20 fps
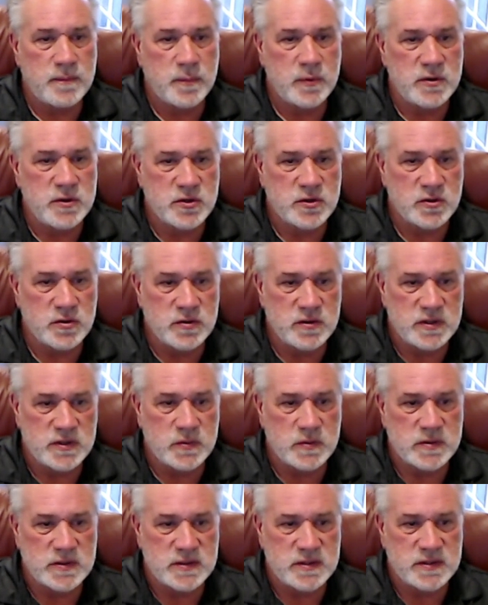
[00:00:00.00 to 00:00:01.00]
Pretty sure this
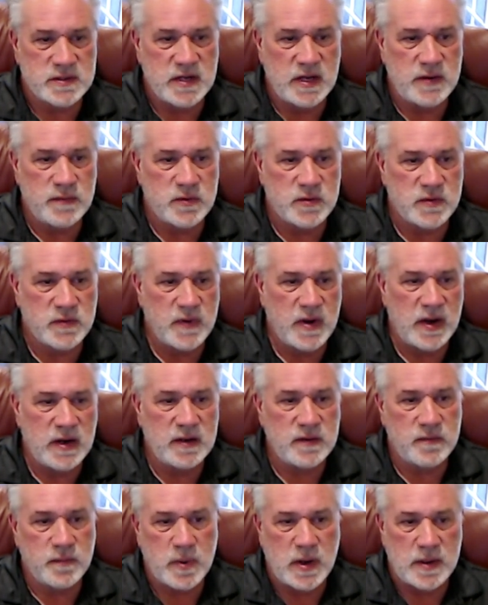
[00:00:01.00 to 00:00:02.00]
was a Savers find
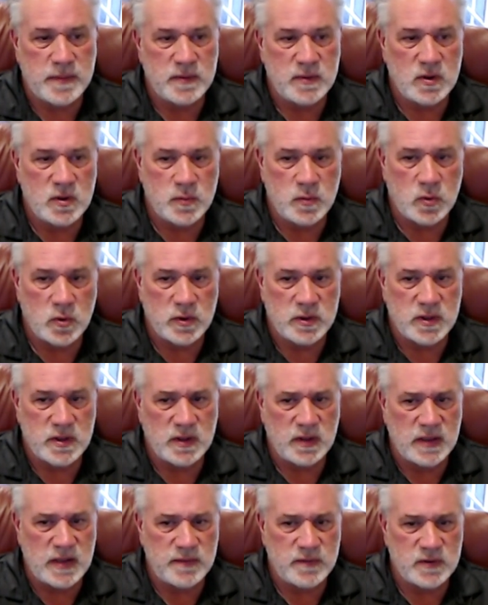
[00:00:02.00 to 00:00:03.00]
of probably no more than
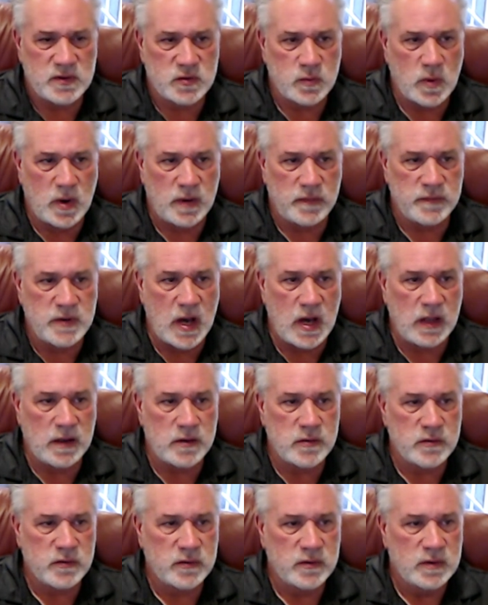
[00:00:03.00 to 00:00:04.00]
11, 12
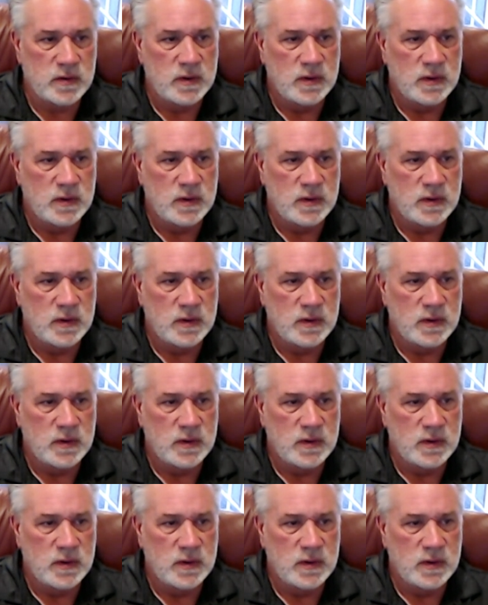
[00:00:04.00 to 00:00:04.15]
dollars.